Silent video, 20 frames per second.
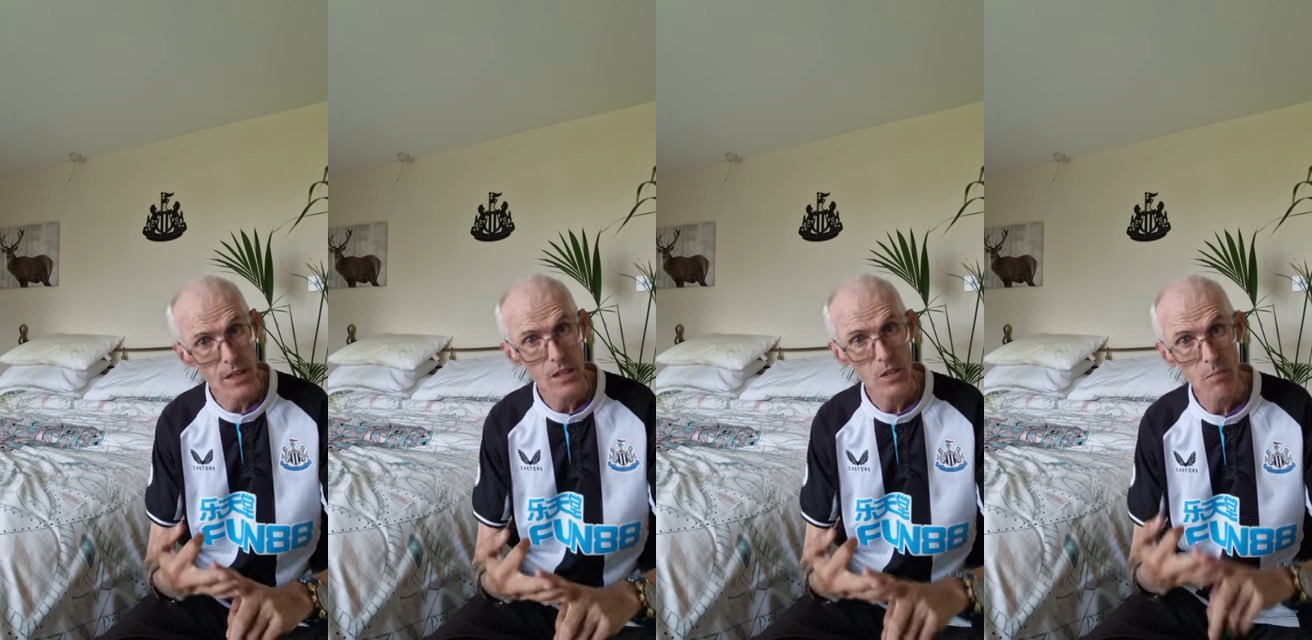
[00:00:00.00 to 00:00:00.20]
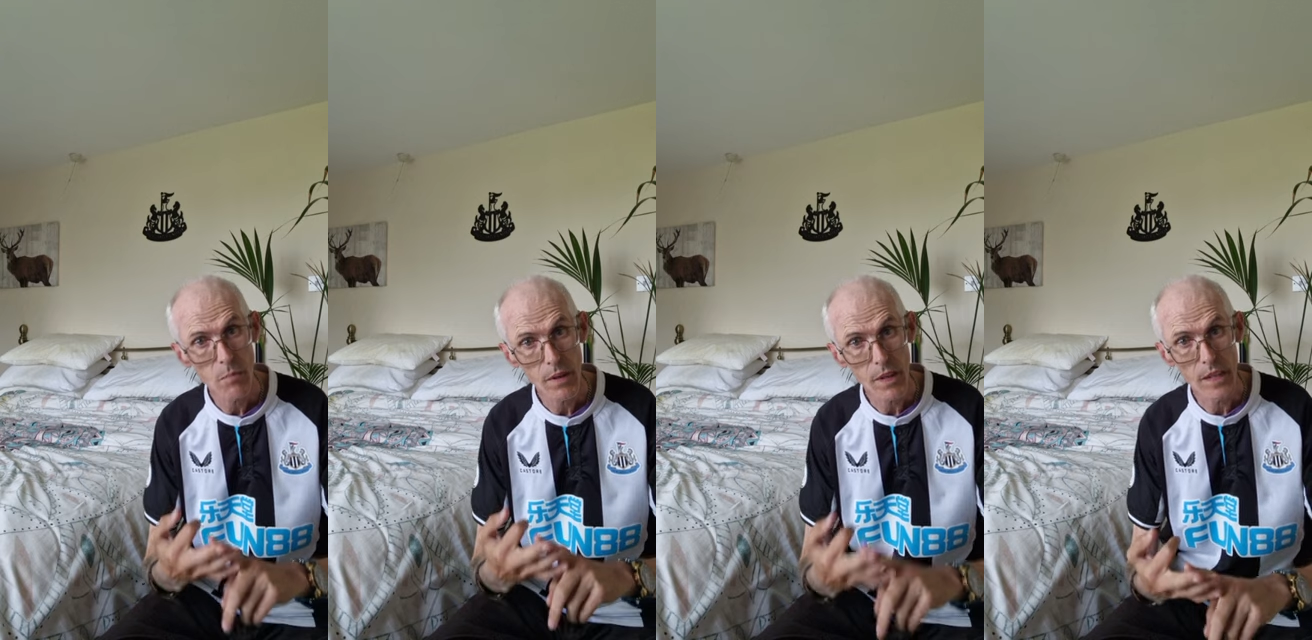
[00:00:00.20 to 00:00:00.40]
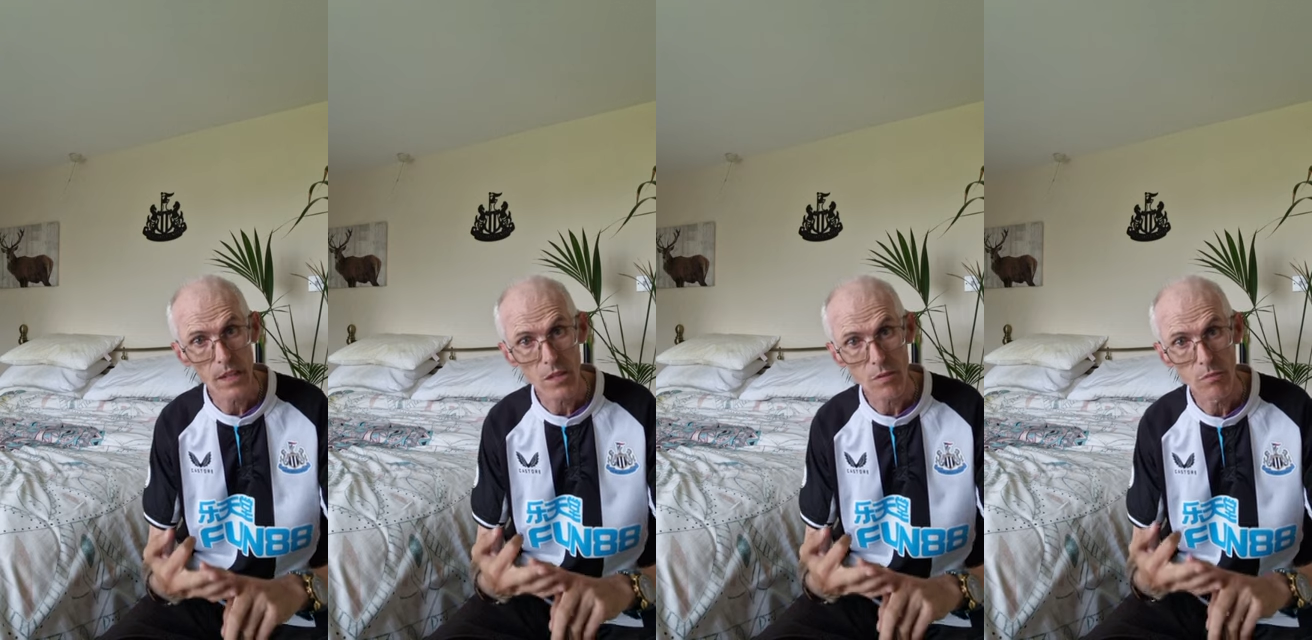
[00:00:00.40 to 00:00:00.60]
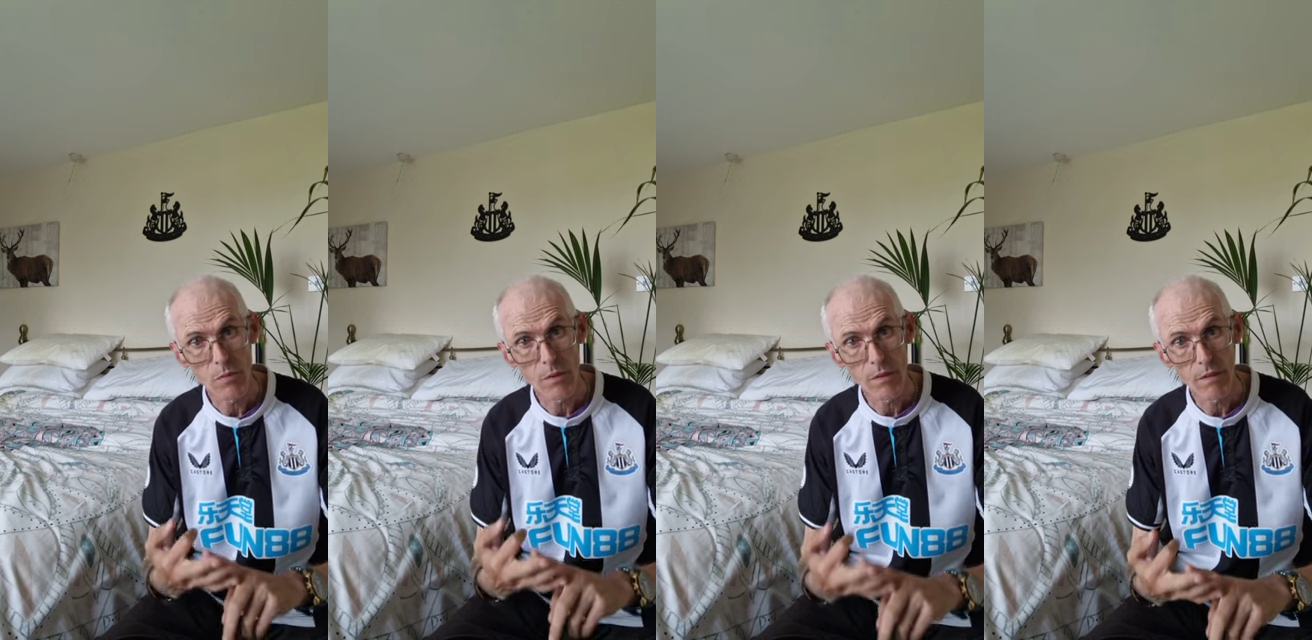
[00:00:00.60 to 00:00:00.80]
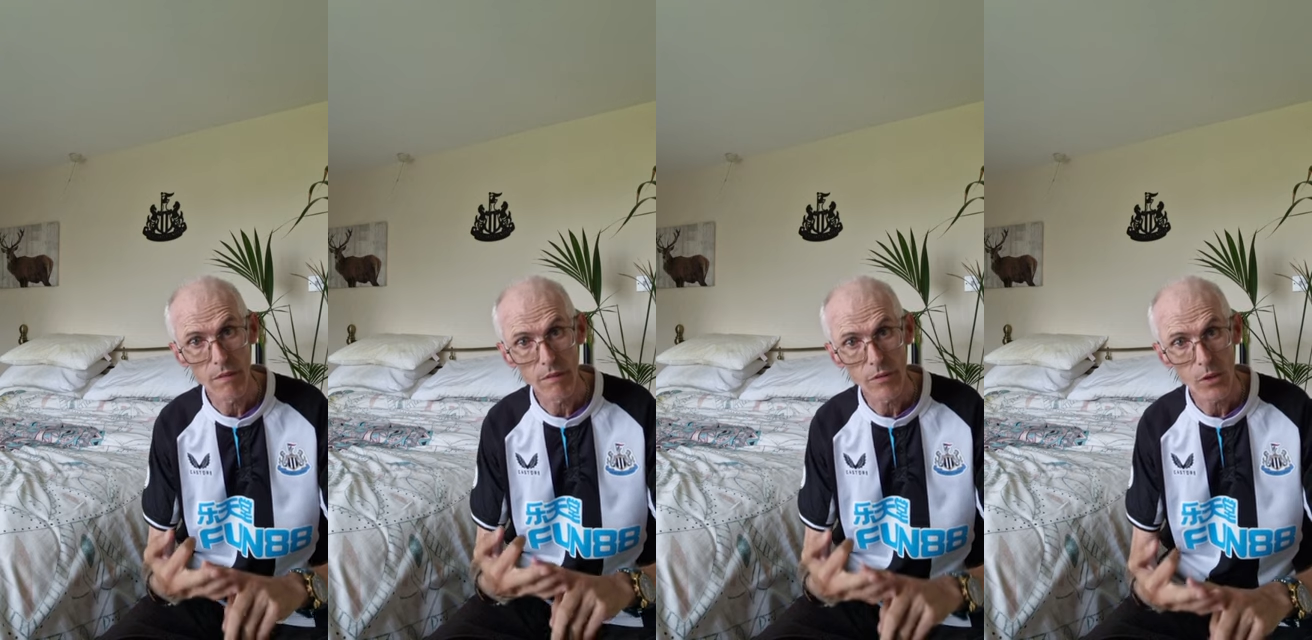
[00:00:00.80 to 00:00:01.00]
its plans
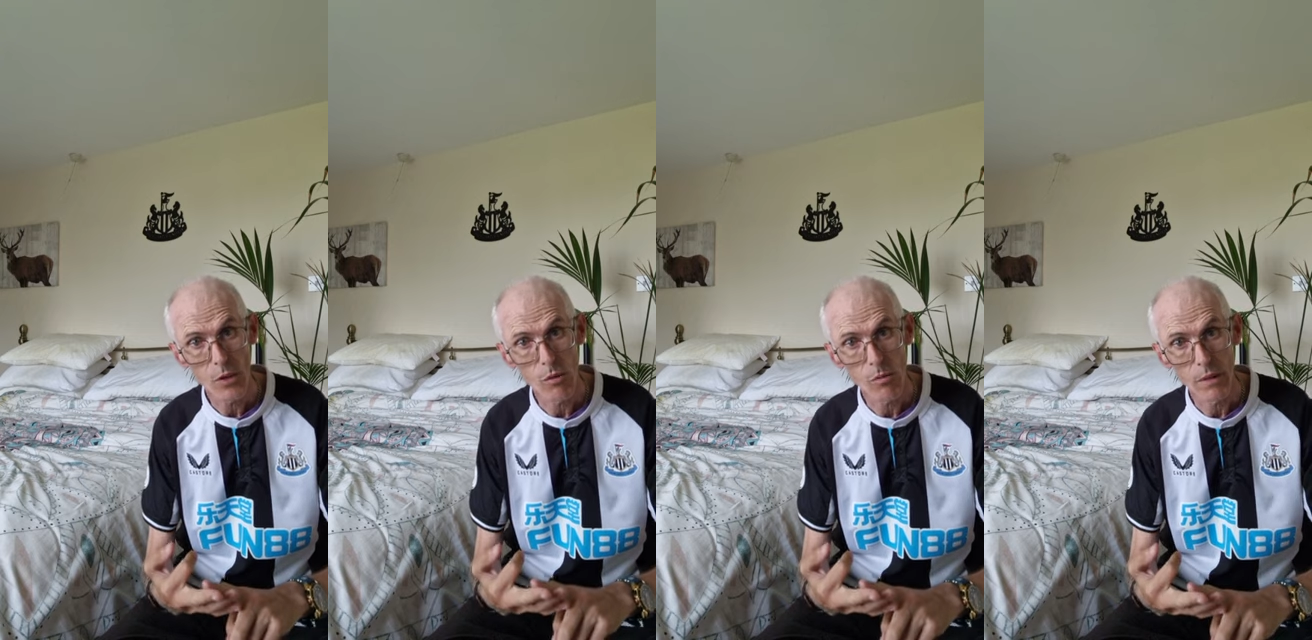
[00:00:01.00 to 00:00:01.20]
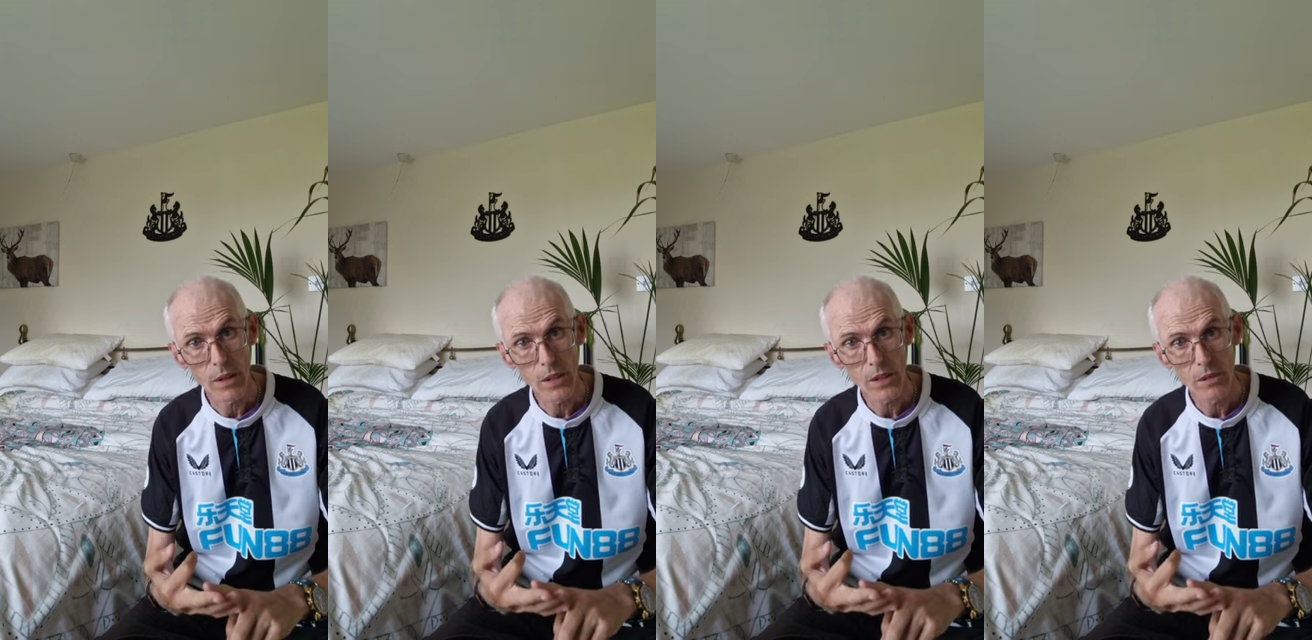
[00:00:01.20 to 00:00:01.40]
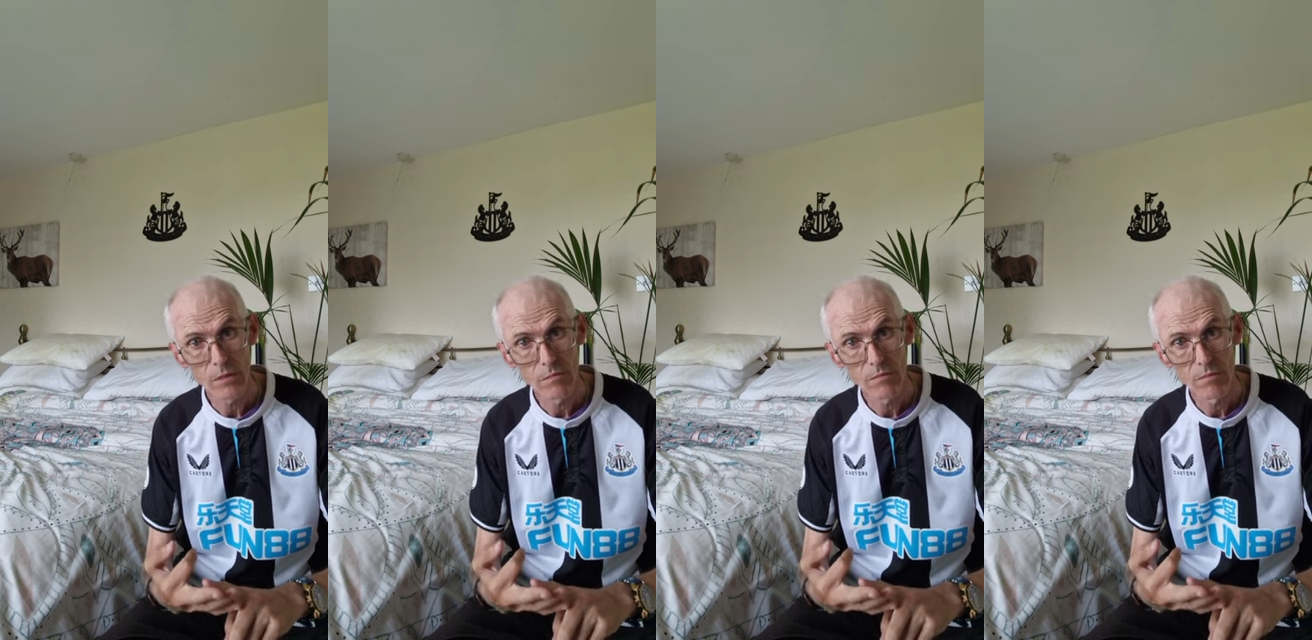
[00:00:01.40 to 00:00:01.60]
moving forward.